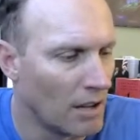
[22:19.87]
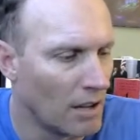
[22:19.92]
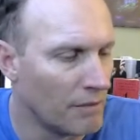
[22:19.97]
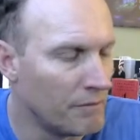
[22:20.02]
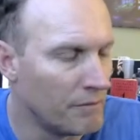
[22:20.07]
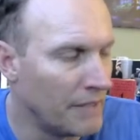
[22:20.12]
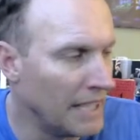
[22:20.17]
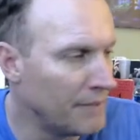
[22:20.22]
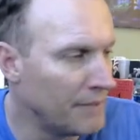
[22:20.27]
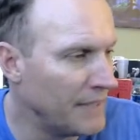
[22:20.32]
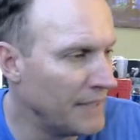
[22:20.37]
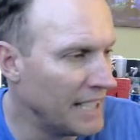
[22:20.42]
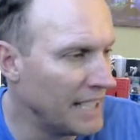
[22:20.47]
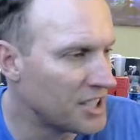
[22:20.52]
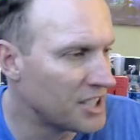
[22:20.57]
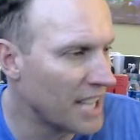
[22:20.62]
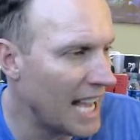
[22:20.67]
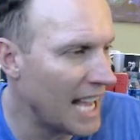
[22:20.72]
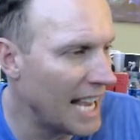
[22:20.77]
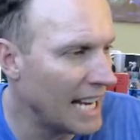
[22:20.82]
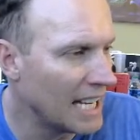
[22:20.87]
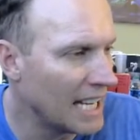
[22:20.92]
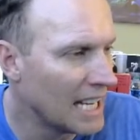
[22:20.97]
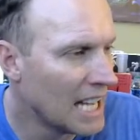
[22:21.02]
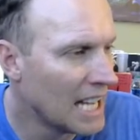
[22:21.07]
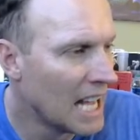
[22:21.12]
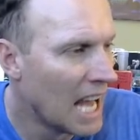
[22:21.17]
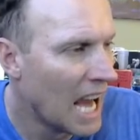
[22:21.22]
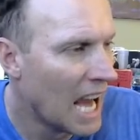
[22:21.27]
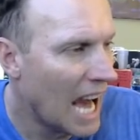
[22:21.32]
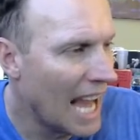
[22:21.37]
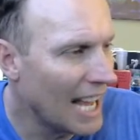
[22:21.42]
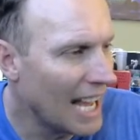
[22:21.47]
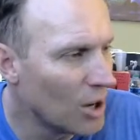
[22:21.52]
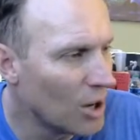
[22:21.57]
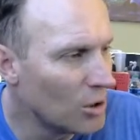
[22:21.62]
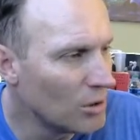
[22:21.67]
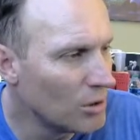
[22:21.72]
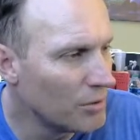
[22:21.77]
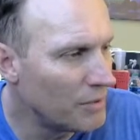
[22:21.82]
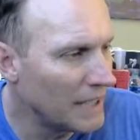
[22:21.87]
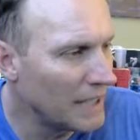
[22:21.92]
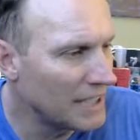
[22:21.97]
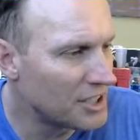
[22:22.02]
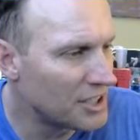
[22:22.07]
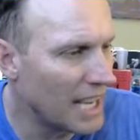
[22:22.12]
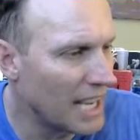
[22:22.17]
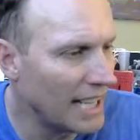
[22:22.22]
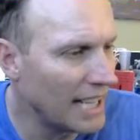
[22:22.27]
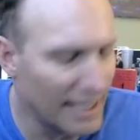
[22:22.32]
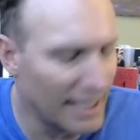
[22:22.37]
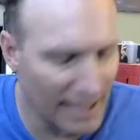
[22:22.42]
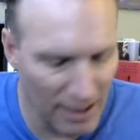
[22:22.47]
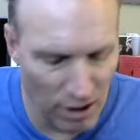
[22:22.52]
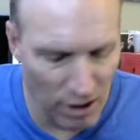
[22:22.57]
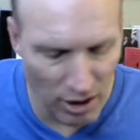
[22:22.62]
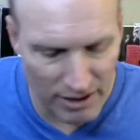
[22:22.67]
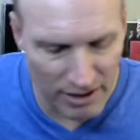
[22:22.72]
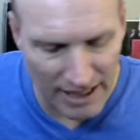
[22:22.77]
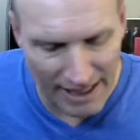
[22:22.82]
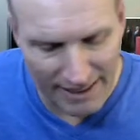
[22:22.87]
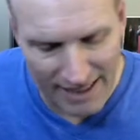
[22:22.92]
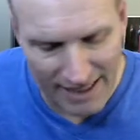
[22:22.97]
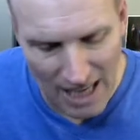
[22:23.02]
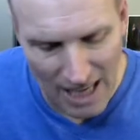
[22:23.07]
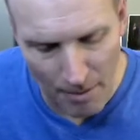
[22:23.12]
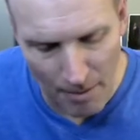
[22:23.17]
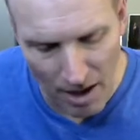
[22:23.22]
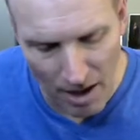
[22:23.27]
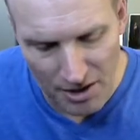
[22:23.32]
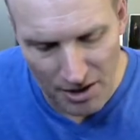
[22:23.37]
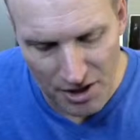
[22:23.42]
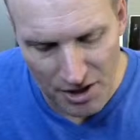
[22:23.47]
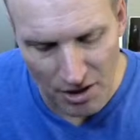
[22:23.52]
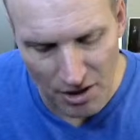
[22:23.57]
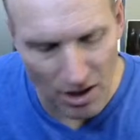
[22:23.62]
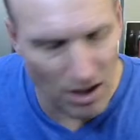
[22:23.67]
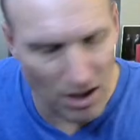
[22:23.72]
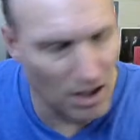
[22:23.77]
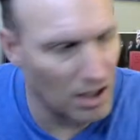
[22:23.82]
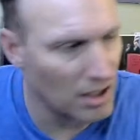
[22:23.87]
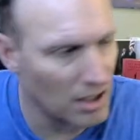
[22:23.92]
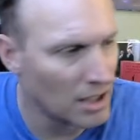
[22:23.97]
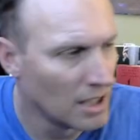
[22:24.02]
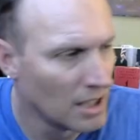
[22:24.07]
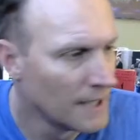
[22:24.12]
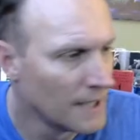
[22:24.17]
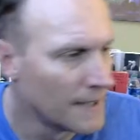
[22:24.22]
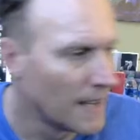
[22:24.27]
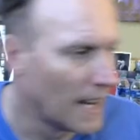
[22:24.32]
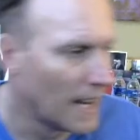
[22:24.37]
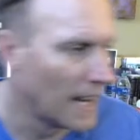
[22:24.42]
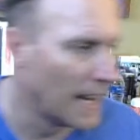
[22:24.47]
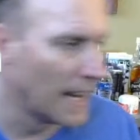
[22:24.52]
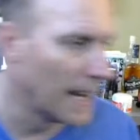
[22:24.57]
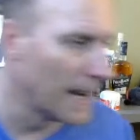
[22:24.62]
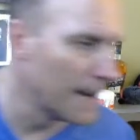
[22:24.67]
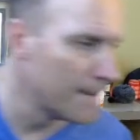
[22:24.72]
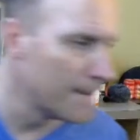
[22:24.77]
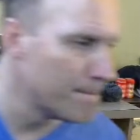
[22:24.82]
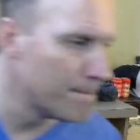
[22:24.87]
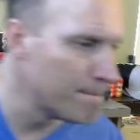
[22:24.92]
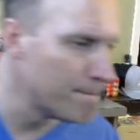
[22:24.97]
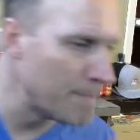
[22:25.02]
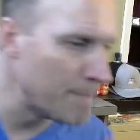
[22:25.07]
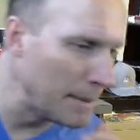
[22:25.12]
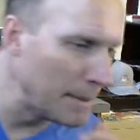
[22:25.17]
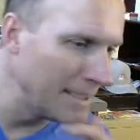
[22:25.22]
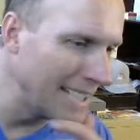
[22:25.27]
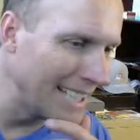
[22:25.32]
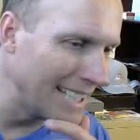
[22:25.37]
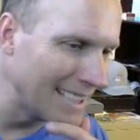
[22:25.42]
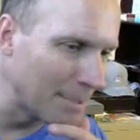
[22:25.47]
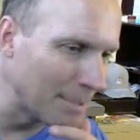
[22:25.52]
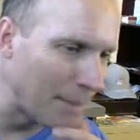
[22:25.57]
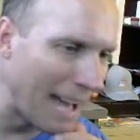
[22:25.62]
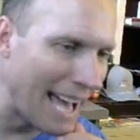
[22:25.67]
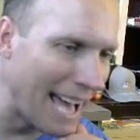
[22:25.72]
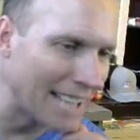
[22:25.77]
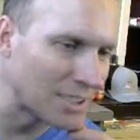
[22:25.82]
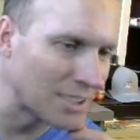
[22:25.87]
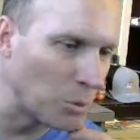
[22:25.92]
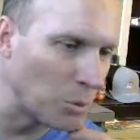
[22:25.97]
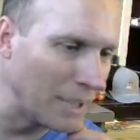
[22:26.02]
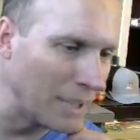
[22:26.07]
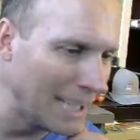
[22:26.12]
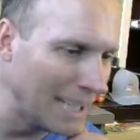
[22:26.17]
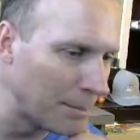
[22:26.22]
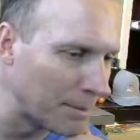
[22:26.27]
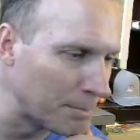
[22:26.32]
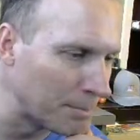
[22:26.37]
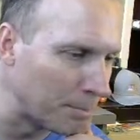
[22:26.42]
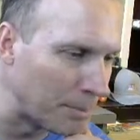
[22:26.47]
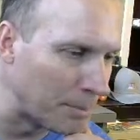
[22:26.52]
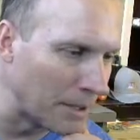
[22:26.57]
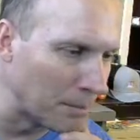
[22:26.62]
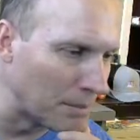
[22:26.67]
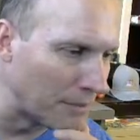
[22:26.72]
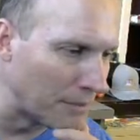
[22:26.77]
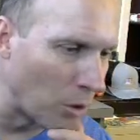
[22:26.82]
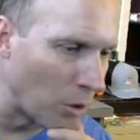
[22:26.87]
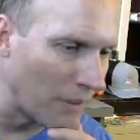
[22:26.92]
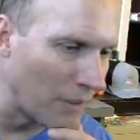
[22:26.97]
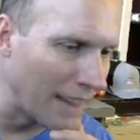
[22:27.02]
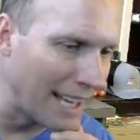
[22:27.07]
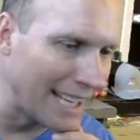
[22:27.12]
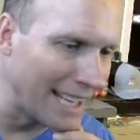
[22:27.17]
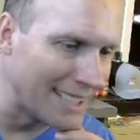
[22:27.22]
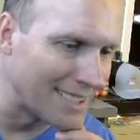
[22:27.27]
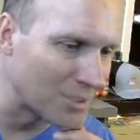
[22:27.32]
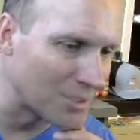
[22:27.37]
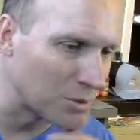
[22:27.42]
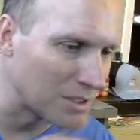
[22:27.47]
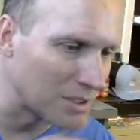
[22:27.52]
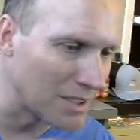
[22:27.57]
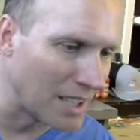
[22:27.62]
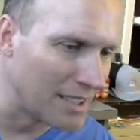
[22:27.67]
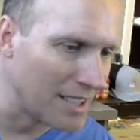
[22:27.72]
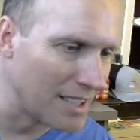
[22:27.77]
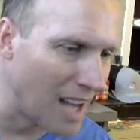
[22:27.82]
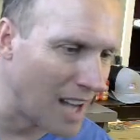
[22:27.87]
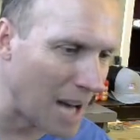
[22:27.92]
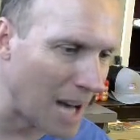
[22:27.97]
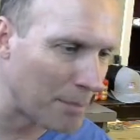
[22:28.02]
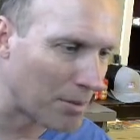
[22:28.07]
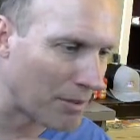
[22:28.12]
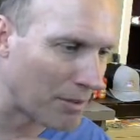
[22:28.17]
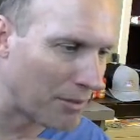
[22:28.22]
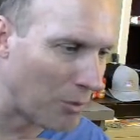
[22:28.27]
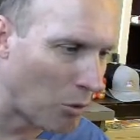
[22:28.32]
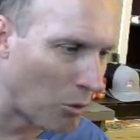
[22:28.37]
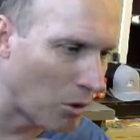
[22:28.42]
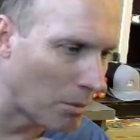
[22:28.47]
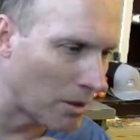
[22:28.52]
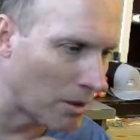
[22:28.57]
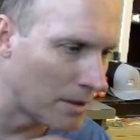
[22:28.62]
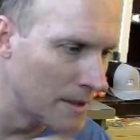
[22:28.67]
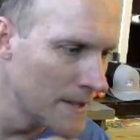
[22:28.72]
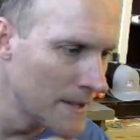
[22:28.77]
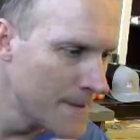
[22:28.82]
VeChain, I own VeChain. It looks like it's come on strong. Maybe in the past week, but before that, it just was a non-performer.